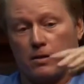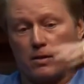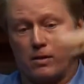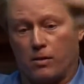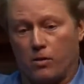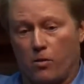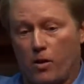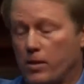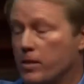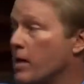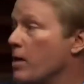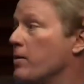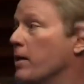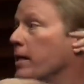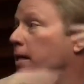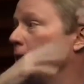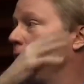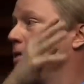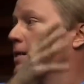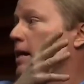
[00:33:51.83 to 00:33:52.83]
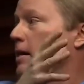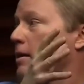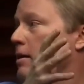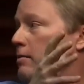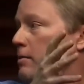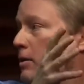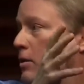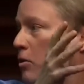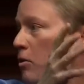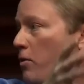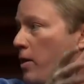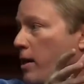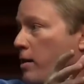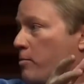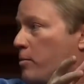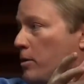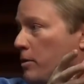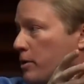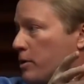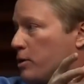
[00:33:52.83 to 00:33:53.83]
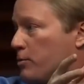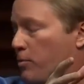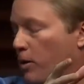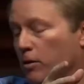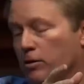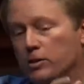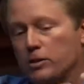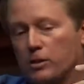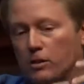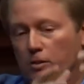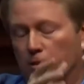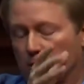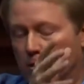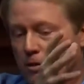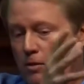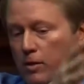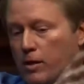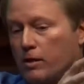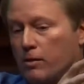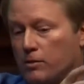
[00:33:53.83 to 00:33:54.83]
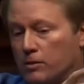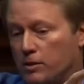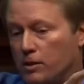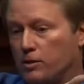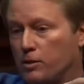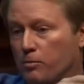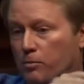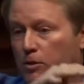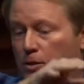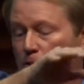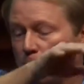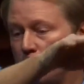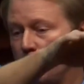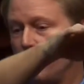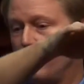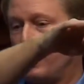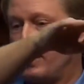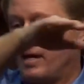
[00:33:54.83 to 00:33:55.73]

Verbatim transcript: are going there and getting that incredible exposure and learning those disciplines